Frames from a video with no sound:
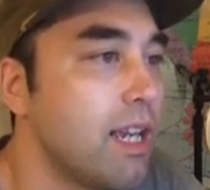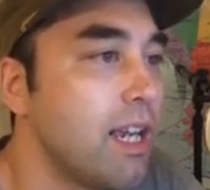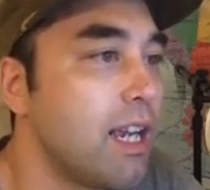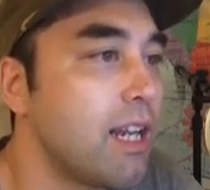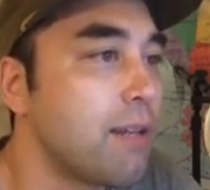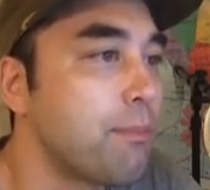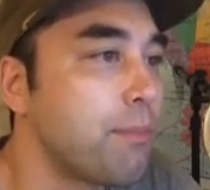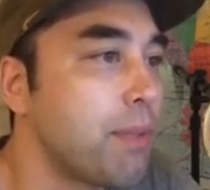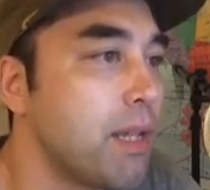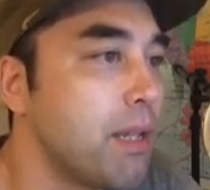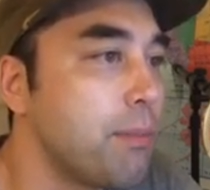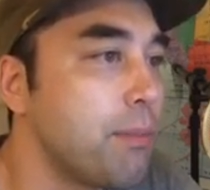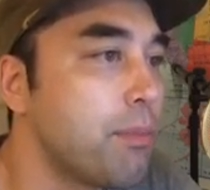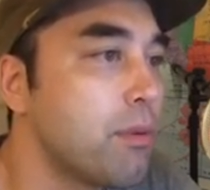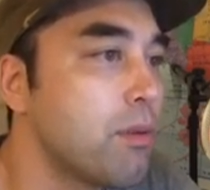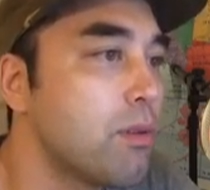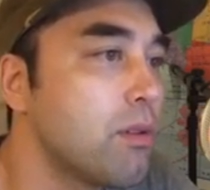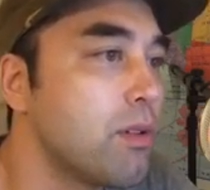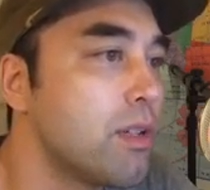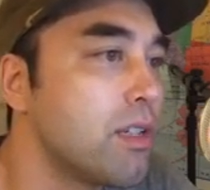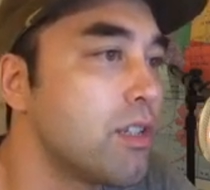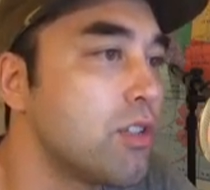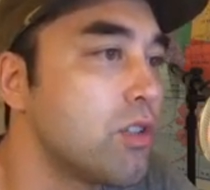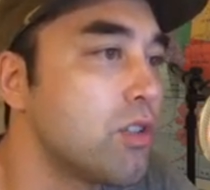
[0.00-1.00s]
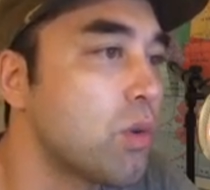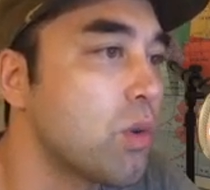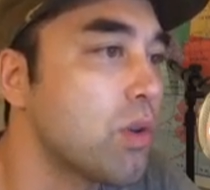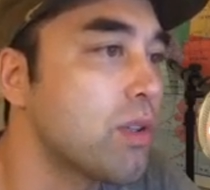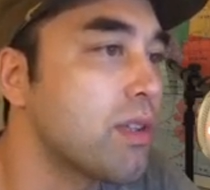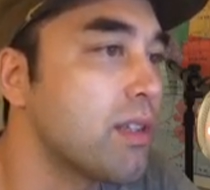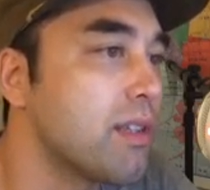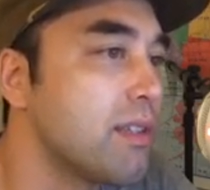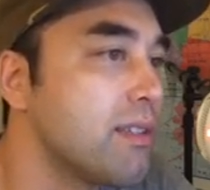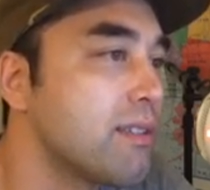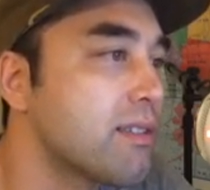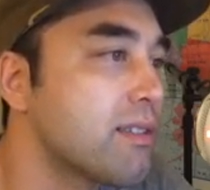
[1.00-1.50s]
and people in
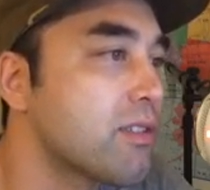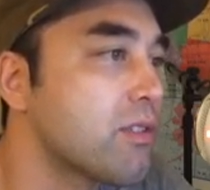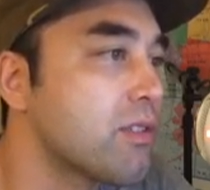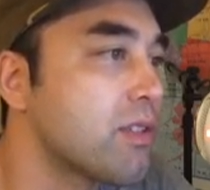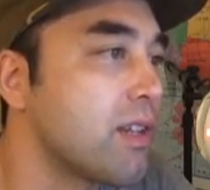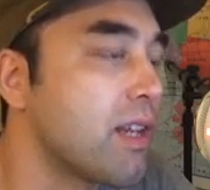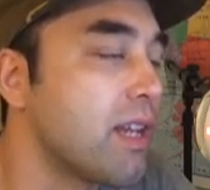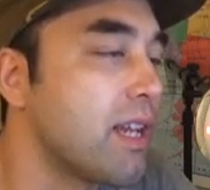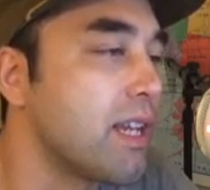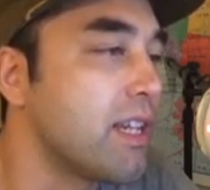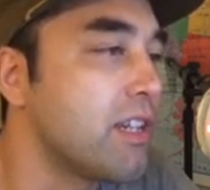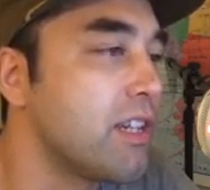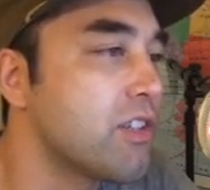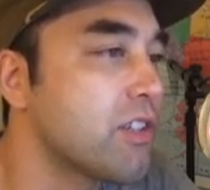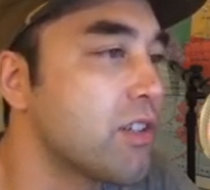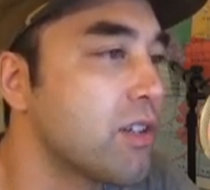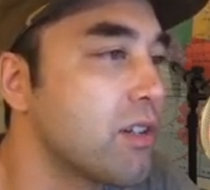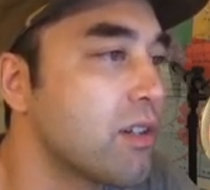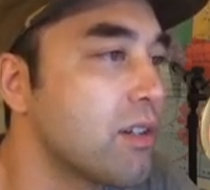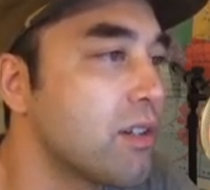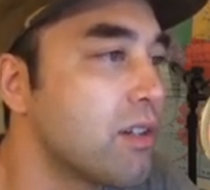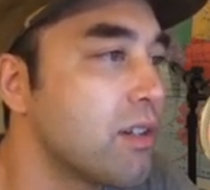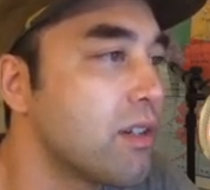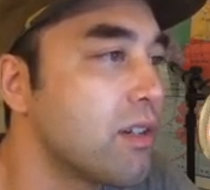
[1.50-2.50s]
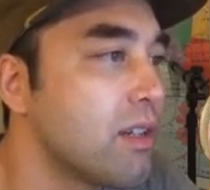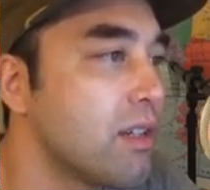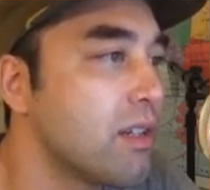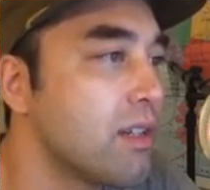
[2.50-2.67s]
northeastern Asia.